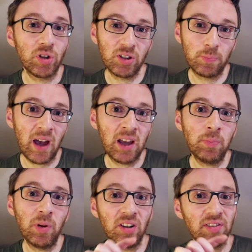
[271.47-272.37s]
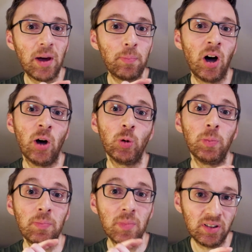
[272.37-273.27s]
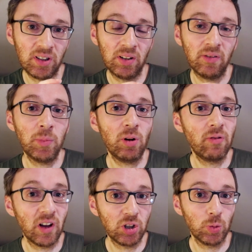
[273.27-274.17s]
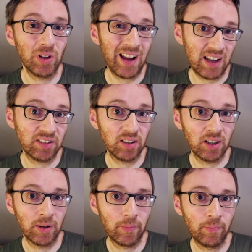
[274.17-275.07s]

which is bad because that part will be missing from your eventual casting.